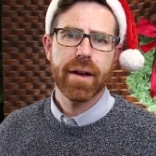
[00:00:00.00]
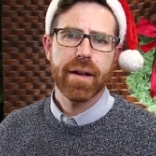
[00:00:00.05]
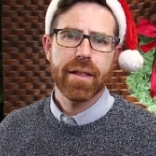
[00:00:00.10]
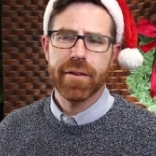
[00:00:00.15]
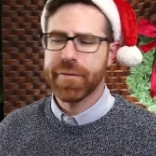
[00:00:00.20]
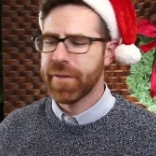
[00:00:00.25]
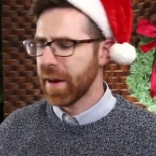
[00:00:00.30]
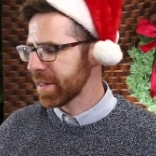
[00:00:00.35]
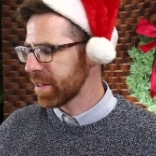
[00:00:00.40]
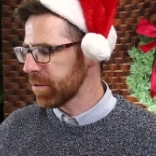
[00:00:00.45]

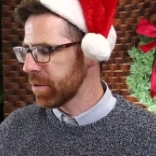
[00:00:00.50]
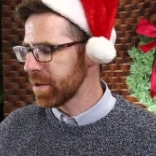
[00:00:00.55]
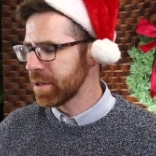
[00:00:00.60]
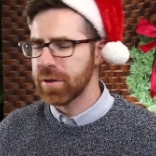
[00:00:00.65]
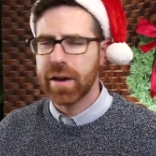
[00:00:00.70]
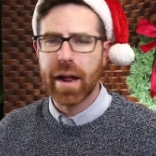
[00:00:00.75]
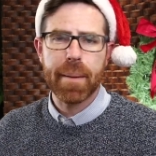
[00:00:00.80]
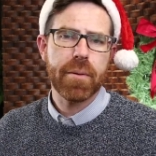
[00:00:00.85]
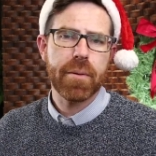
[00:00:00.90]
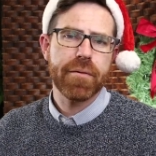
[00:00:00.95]
the fact that we
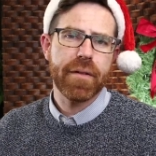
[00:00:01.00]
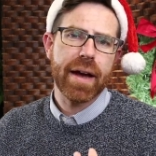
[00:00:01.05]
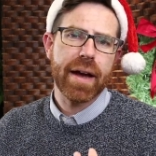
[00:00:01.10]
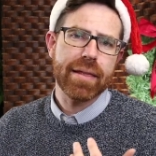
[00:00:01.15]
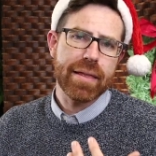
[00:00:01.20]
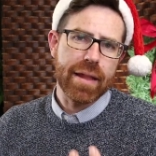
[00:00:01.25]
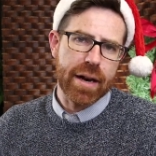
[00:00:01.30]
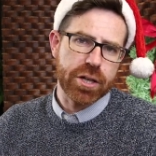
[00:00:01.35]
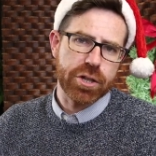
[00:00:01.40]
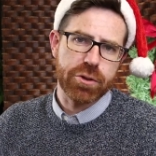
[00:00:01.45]
do not provide
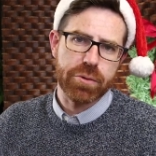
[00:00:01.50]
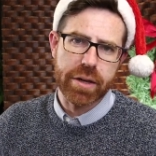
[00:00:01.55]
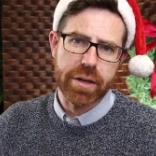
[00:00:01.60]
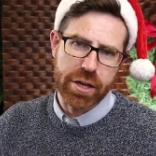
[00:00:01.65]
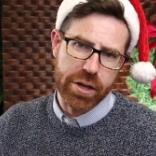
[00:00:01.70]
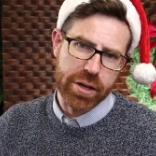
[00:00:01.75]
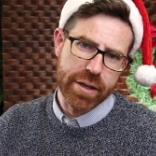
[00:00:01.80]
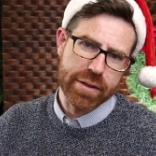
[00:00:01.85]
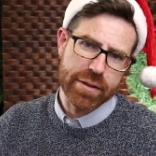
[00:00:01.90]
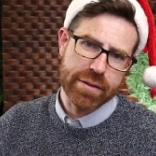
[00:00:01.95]
luxury
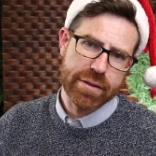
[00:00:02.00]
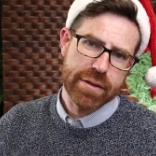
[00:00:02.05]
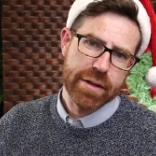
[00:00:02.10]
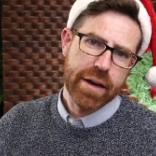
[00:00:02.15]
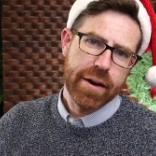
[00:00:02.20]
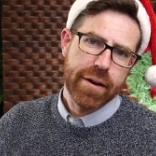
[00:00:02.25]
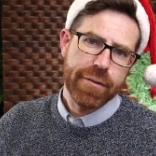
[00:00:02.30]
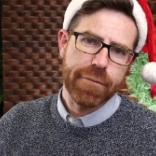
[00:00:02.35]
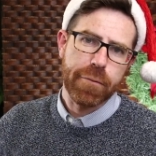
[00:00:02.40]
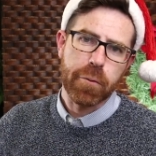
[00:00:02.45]
goods
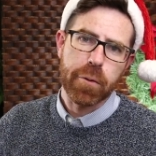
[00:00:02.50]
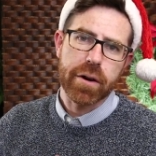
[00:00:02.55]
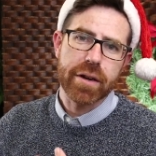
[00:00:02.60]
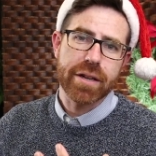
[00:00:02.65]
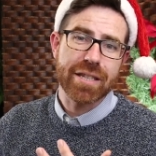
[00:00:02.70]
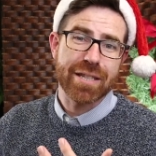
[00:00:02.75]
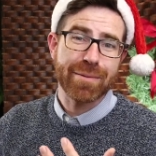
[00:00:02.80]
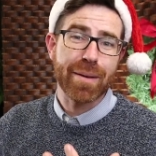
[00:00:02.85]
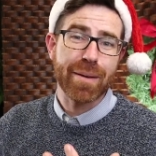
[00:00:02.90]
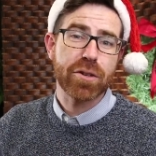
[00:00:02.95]
for,
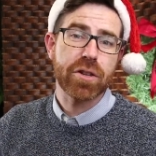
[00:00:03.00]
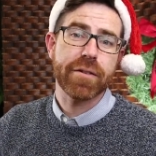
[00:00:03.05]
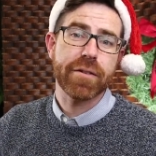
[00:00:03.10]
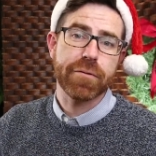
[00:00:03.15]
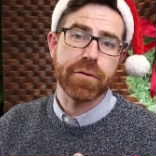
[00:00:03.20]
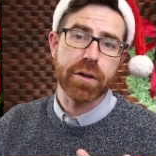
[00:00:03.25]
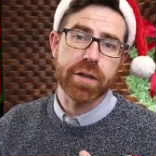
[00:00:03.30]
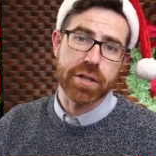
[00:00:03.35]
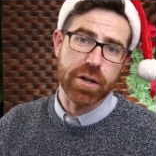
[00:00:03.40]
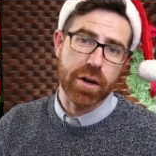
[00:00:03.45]
especially
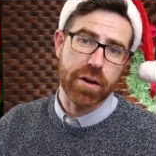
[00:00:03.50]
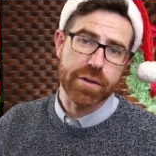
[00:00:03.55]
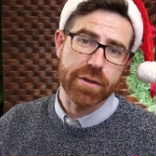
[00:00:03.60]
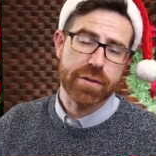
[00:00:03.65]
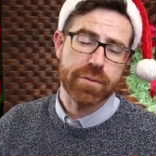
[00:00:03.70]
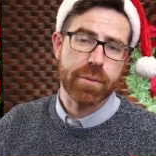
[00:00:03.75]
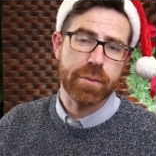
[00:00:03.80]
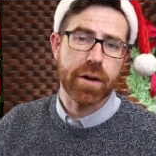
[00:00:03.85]
for adults.